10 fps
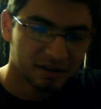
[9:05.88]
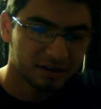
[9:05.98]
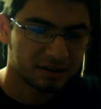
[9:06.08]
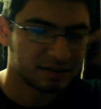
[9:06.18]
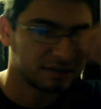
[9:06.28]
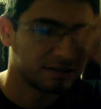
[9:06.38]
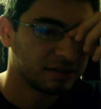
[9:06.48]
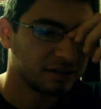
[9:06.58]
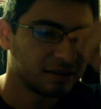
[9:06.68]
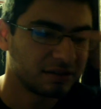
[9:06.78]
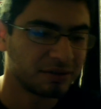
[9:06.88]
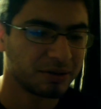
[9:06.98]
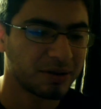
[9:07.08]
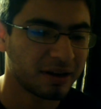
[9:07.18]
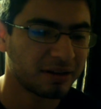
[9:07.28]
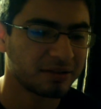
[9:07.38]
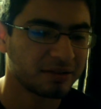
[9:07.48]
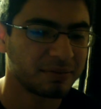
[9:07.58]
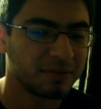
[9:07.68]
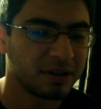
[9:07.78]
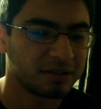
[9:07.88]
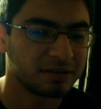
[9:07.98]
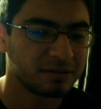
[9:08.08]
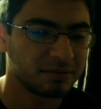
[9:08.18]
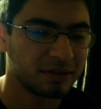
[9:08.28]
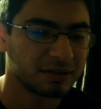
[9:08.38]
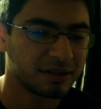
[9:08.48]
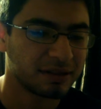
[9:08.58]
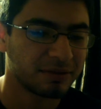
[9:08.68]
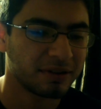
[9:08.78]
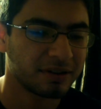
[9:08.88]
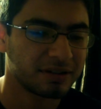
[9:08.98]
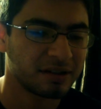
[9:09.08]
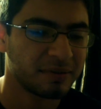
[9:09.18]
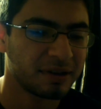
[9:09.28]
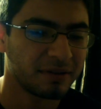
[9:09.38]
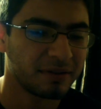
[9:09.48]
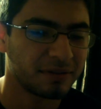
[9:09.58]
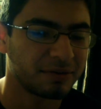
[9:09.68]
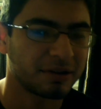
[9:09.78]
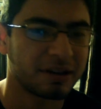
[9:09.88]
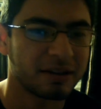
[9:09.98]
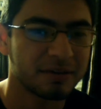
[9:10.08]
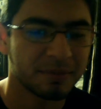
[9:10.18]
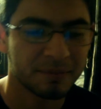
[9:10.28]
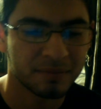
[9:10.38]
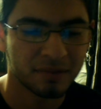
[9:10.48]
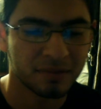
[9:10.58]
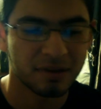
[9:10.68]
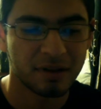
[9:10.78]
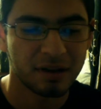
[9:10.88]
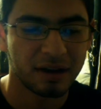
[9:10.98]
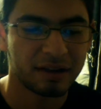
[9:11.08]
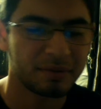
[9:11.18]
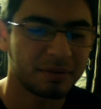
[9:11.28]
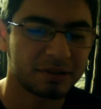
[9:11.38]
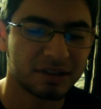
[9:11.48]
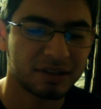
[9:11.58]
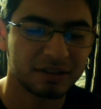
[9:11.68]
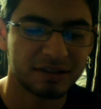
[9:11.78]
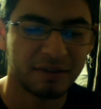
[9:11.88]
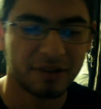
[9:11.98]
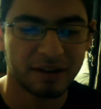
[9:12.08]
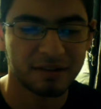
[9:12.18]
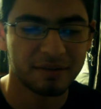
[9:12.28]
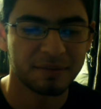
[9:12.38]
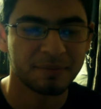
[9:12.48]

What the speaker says: because Toriko calls him, he's like one of the gentlemen of the four kings. And that's pretty much how the chapter ends.